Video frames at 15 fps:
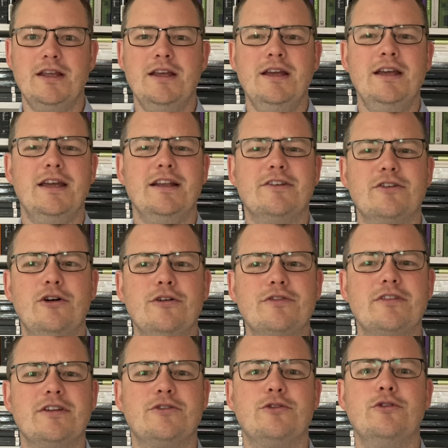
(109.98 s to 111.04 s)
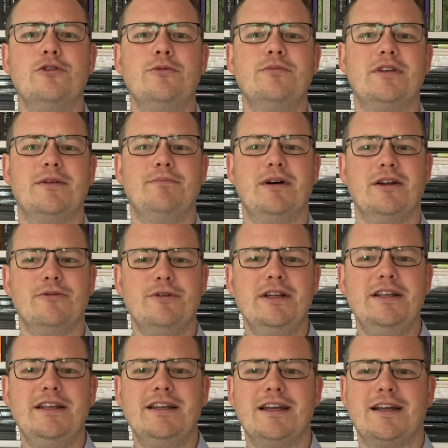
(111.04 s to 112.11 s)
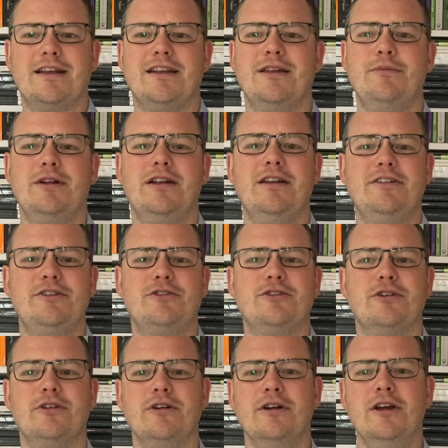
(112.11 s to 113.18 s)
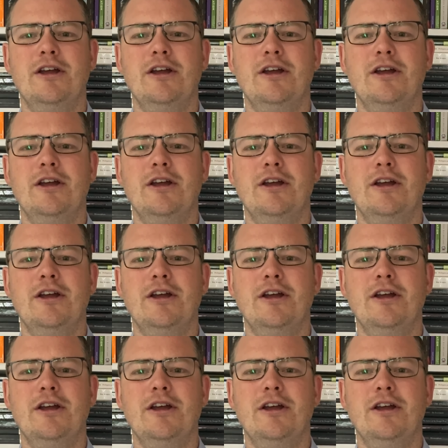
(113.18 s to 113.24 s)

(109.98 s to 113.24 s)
It is often assumed that by reading academic literature,